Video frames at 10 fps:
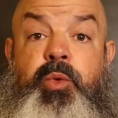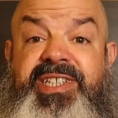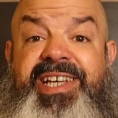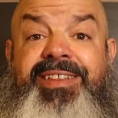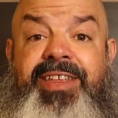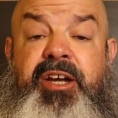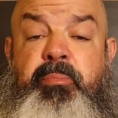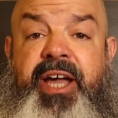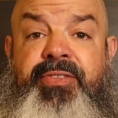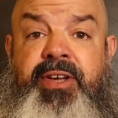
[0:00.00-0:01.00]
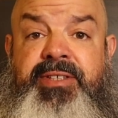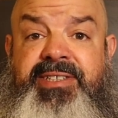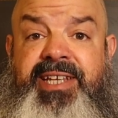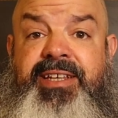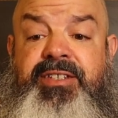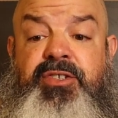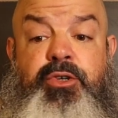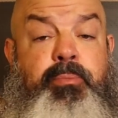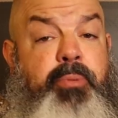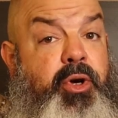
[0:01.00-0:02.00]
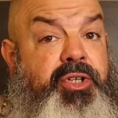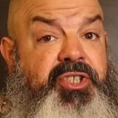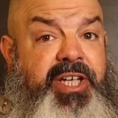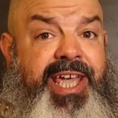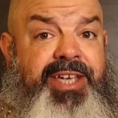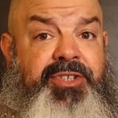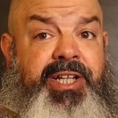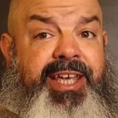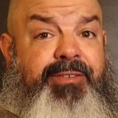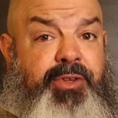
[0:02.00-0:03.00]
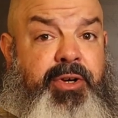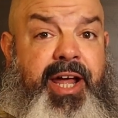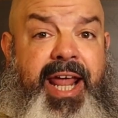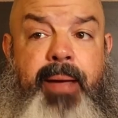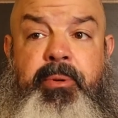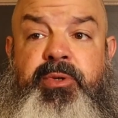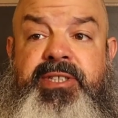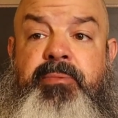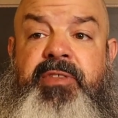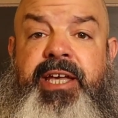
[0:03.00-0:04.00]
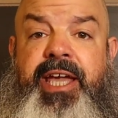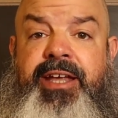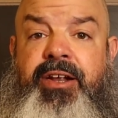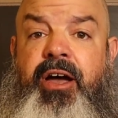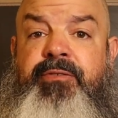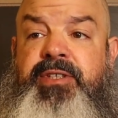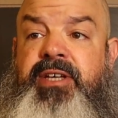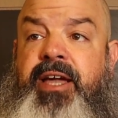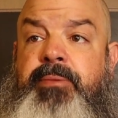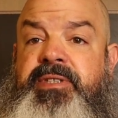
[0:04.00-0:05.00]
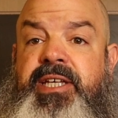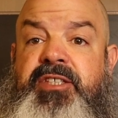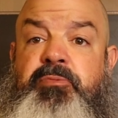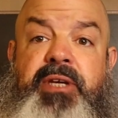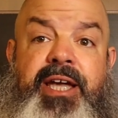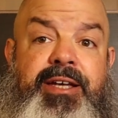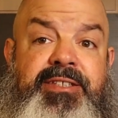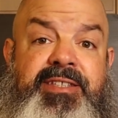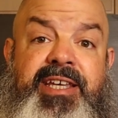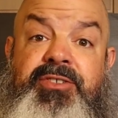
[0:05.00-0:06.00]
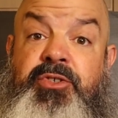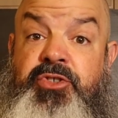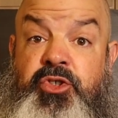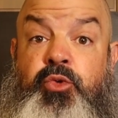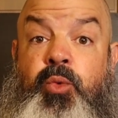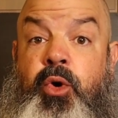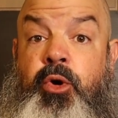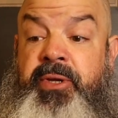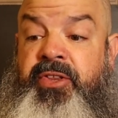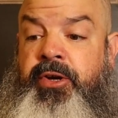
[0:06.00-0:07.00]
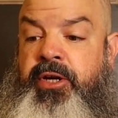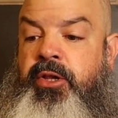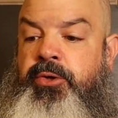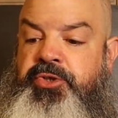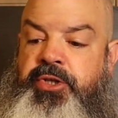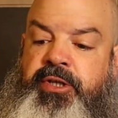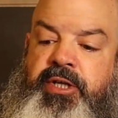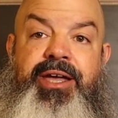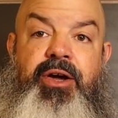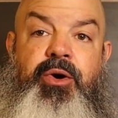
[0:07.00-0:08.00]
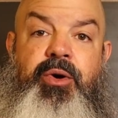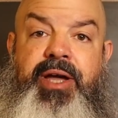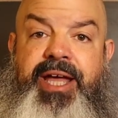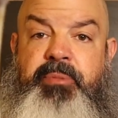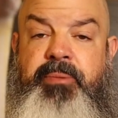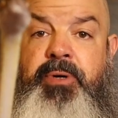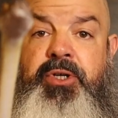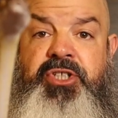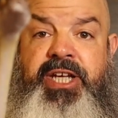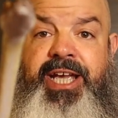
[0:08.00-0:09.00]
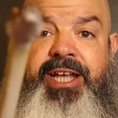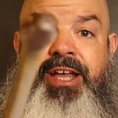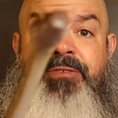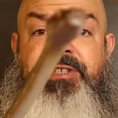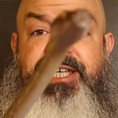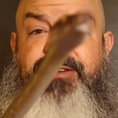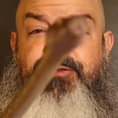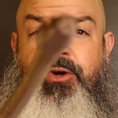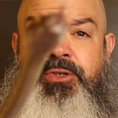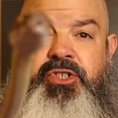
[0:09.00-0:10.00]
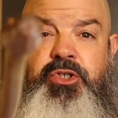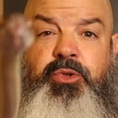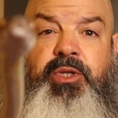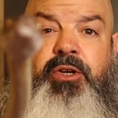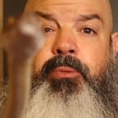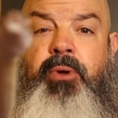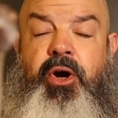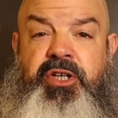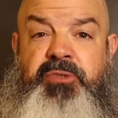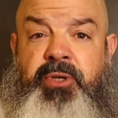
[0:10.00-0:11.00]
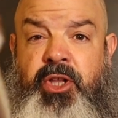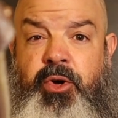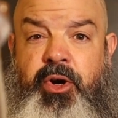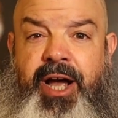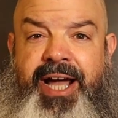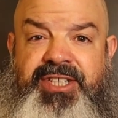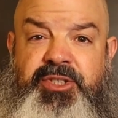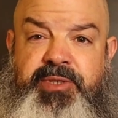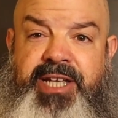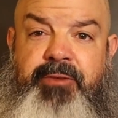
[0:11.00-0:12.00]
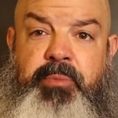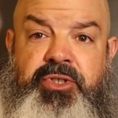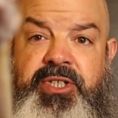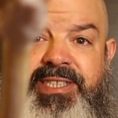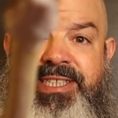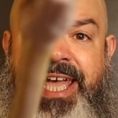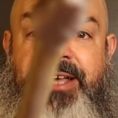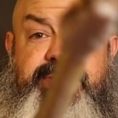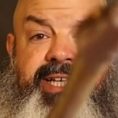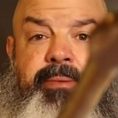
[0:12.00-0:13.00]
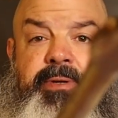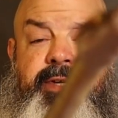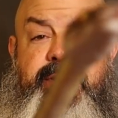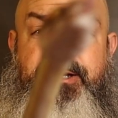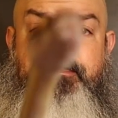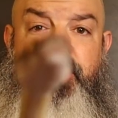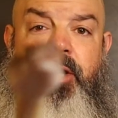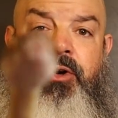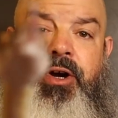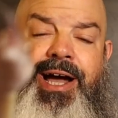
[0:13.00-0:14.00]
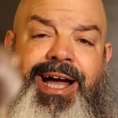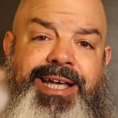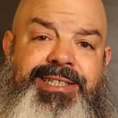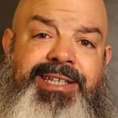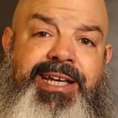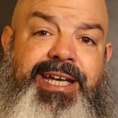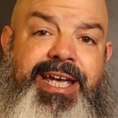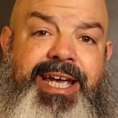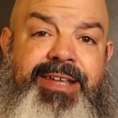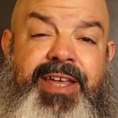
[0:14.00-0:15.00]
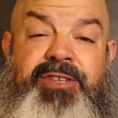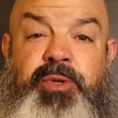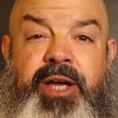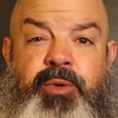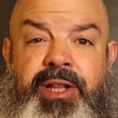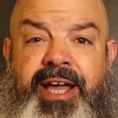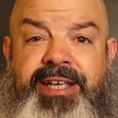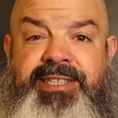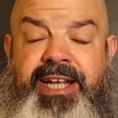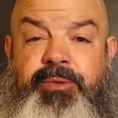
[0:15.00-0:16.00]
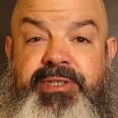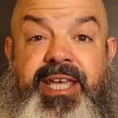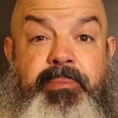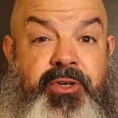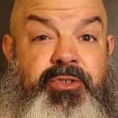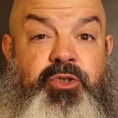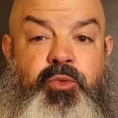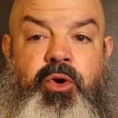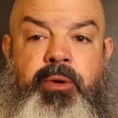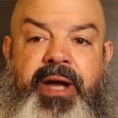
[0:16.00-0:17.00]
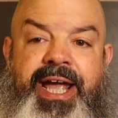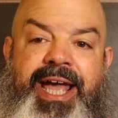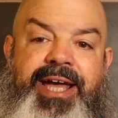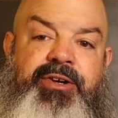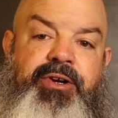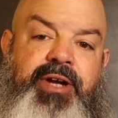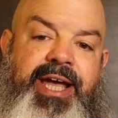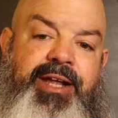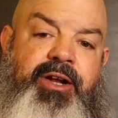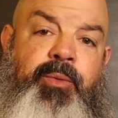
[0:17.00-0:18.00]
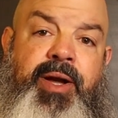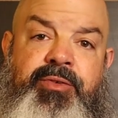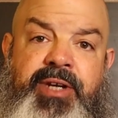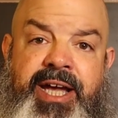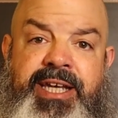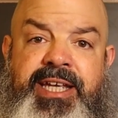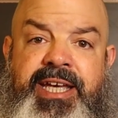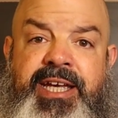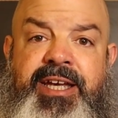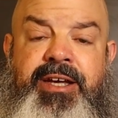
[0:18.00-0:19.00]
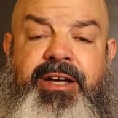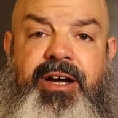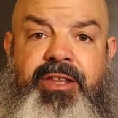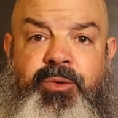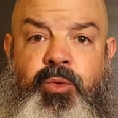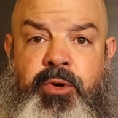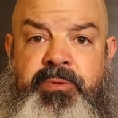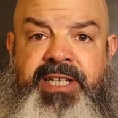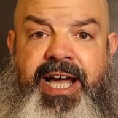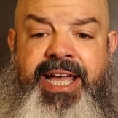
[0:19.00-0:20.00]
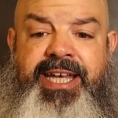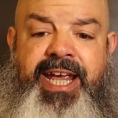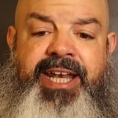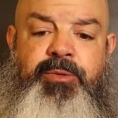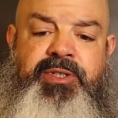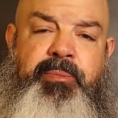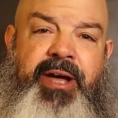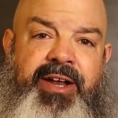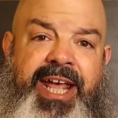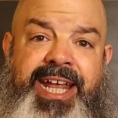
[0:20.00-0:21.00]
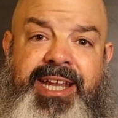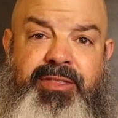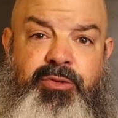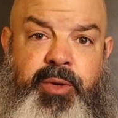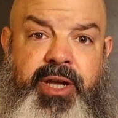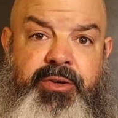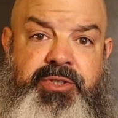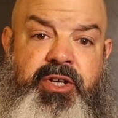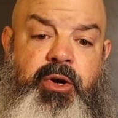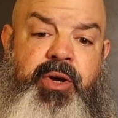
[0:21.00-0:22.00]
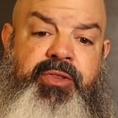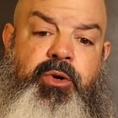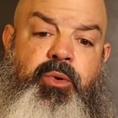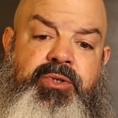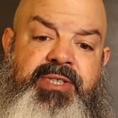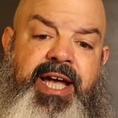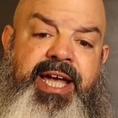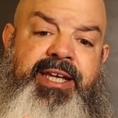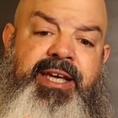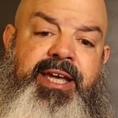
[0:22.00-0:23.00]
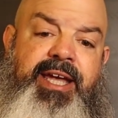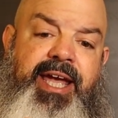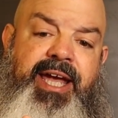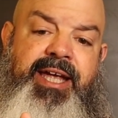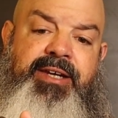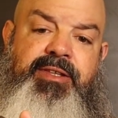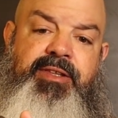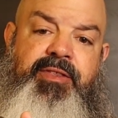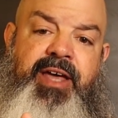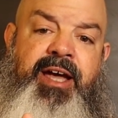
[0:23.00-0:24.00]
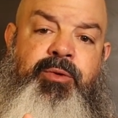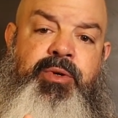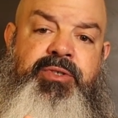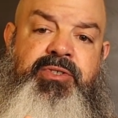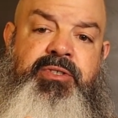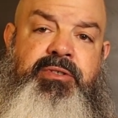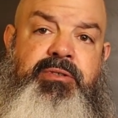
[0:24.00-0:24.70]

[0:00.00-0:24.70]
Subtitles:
Reticulated pythons tend to push occasionally if they're not happy with something, and oftentimes it's because things are too warm in their enclosure. Echo had been pushing enough to give her 2 little marks below her eyes. She was kind of pushing scales up below her eyes, and that's when I realized that I was keeping her too warm. I had her at around 90 on the warm side, and it was about 83 or so on the cool side, and that was